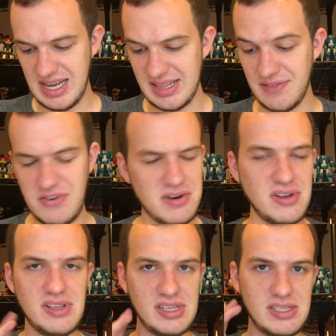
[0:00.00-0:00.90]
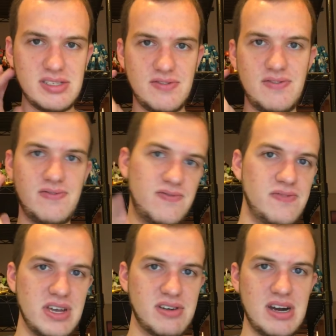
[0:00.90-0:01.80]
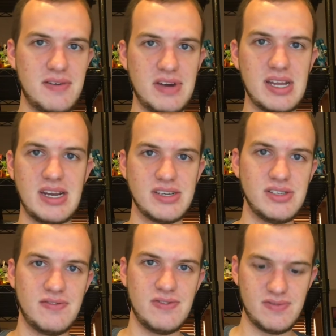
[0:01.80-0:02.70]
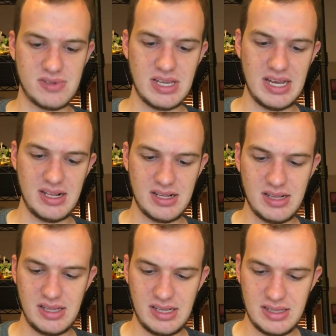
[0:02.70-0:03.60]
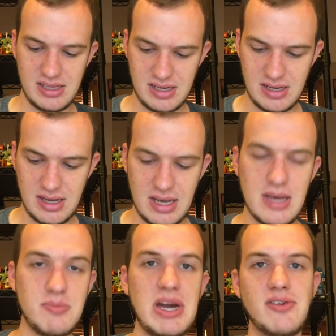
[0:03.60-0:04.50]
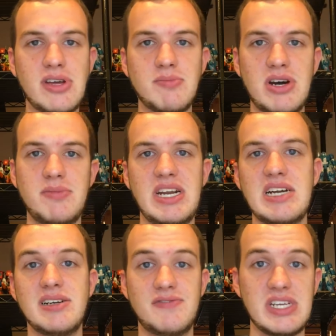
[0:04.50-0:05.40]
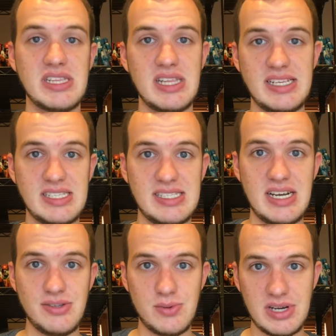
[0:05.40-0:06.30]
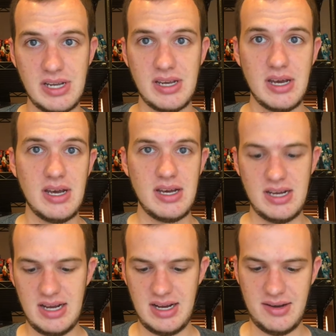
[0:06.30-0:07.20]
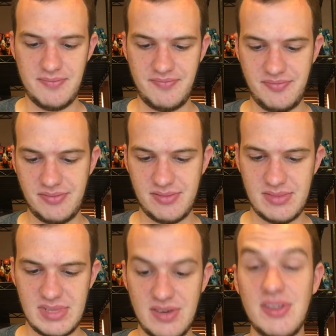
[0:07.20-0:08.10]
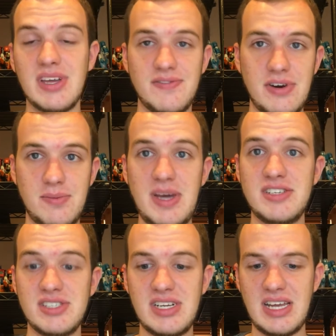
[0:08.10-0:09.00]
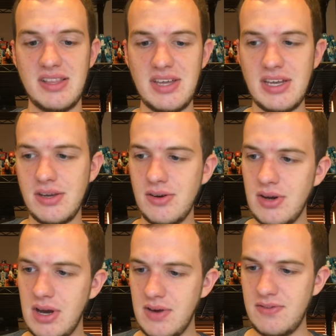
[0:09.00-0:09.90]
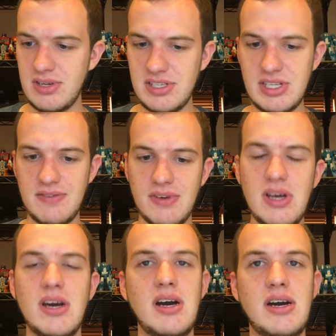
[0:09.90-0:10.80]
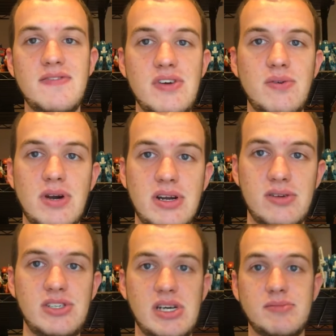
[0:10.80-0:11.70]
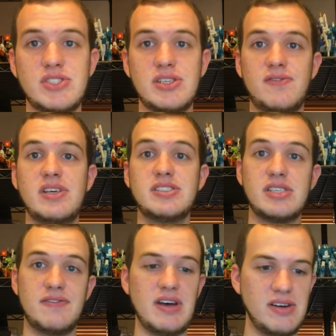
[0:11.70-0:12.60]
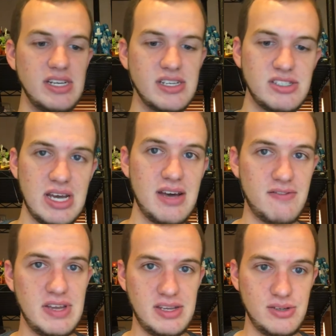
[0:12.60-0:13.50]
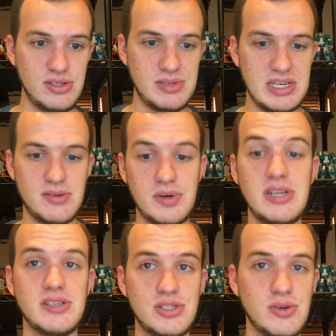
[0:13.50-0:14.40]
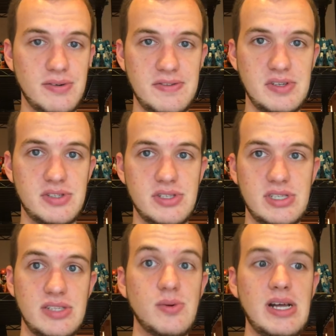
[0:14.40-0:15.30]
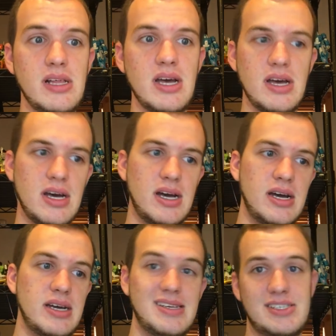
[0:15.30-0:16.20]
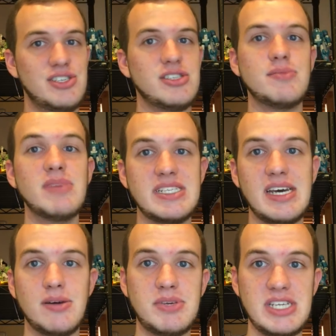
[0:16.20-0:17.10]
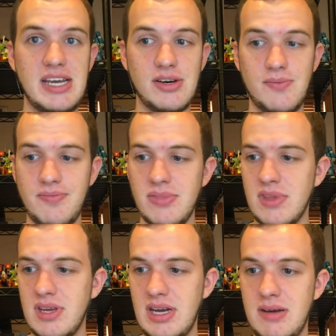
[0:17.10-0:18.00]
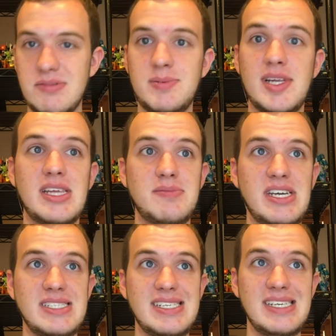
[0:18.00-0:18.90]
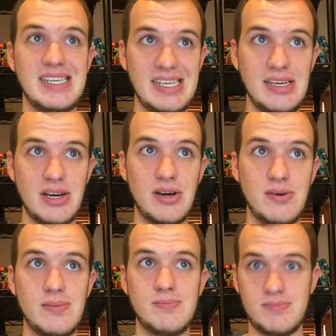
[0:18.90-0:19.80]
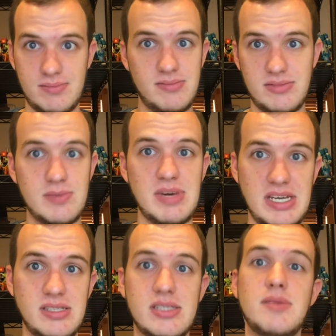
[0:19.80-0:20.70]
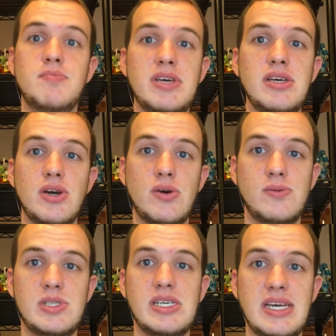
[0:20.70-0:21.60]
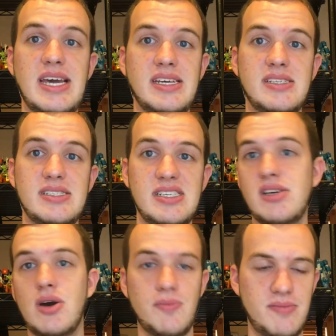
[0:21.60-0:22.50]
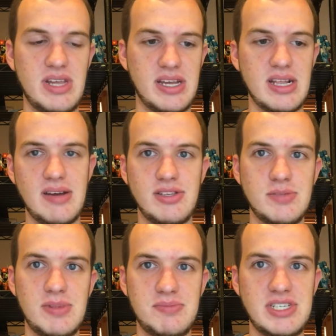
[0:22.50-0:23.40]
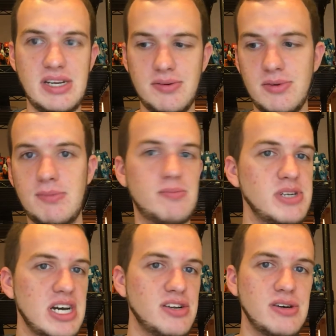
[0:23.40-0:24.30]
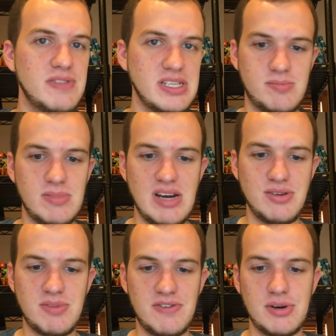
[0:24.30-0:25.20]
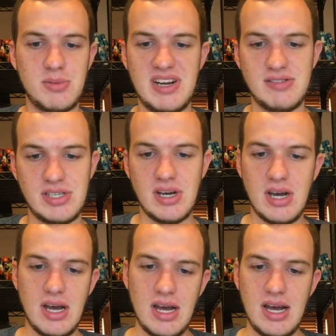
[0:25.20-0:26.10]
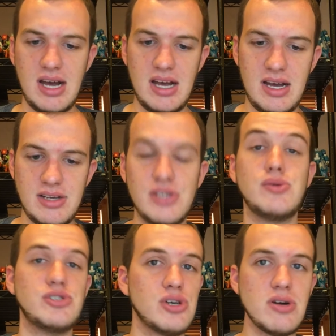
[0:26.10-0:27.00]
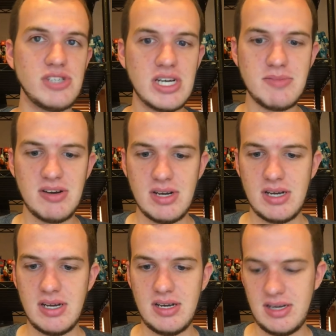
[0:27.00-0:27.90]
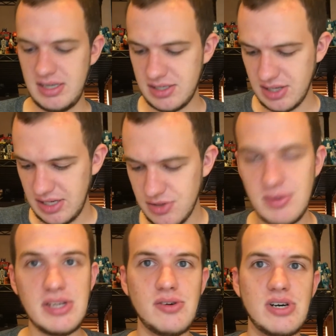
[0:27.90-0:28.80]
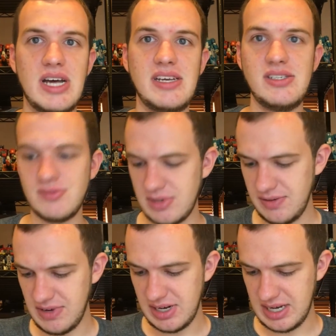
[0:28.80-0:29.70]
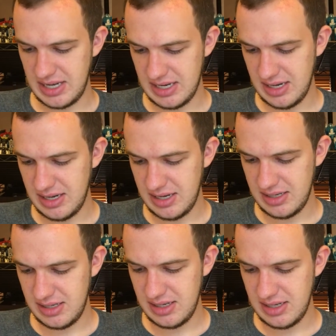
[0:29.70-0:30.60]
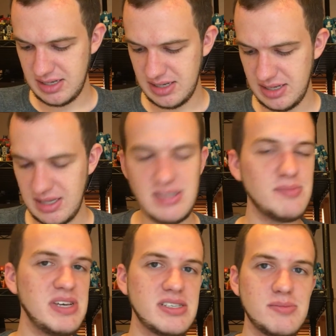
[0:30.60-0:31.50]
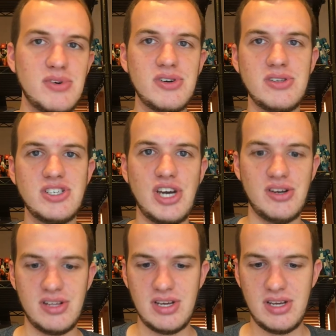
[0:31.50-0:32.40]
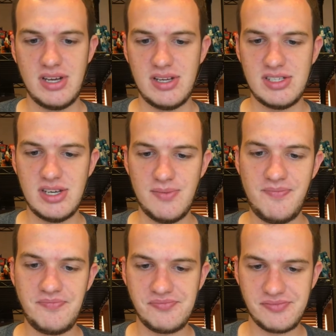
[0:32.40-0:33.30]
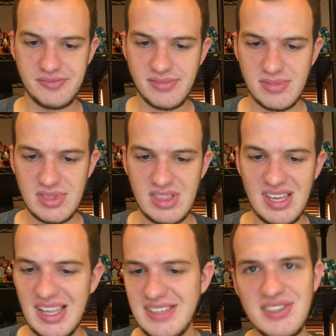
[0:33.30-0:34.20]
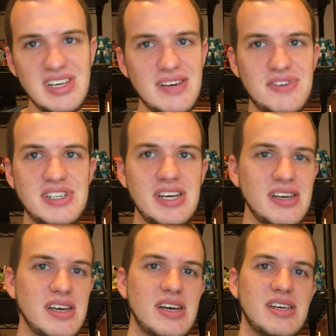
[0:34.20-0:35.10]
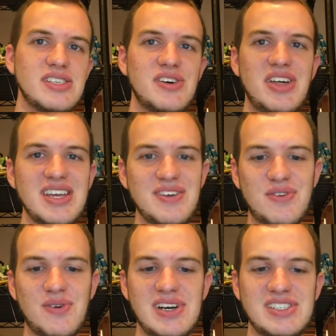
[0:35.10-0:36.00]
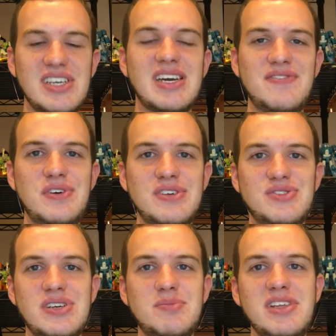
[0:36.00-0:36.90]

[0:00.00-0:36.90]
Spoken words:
at the very least figure out if I can actually clean the battery compartment out enough to get the lights and sounds working. So thank you for your patience, and again, thank you for the stuff. If you want to go check his stuff out, he does have a YouTube channel where he does toy reviews as well. It's just Mateo Potato, spelled Mateo space Potato, like how you spell potato, or potato if that's how you prefer to pronounce it. So you should go check him out. He's a really cool guy. He's a really fun guy. He's a big supporter of the channel. So That's all I have for today. So thank you for watching. If you enjoyed,